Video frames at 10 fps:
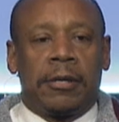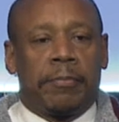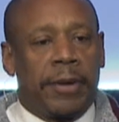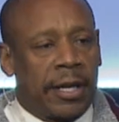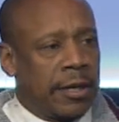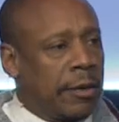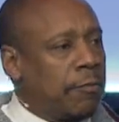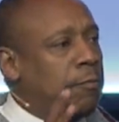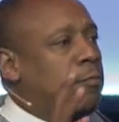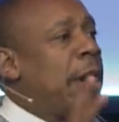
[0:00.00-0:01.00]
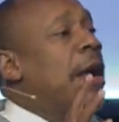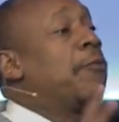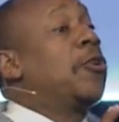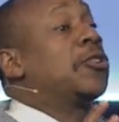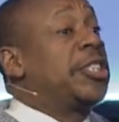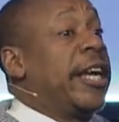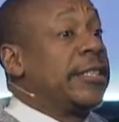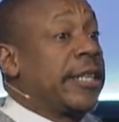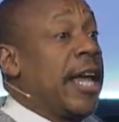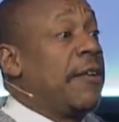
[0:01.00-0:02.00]
But my real
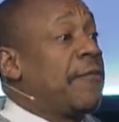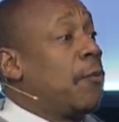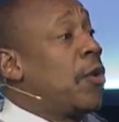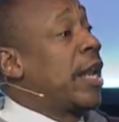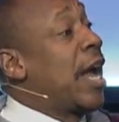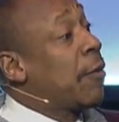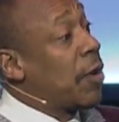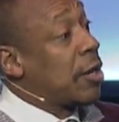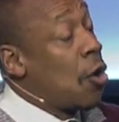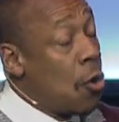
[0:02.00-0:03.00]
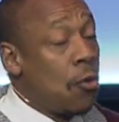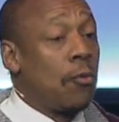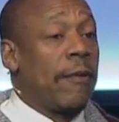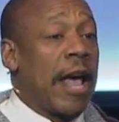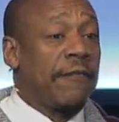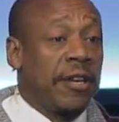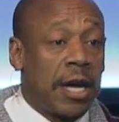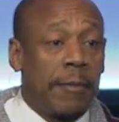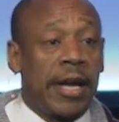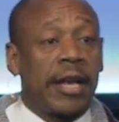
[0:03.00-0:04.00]
change came from when I went home after
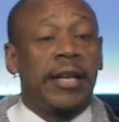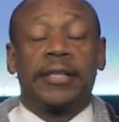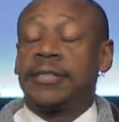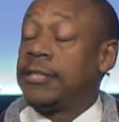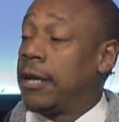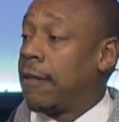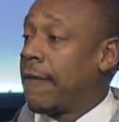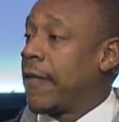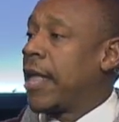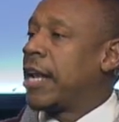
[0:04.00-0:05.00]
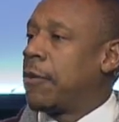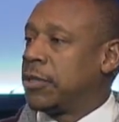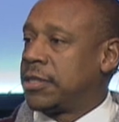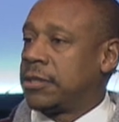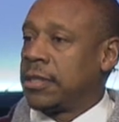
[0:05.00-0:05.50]
coming out of that cell and I was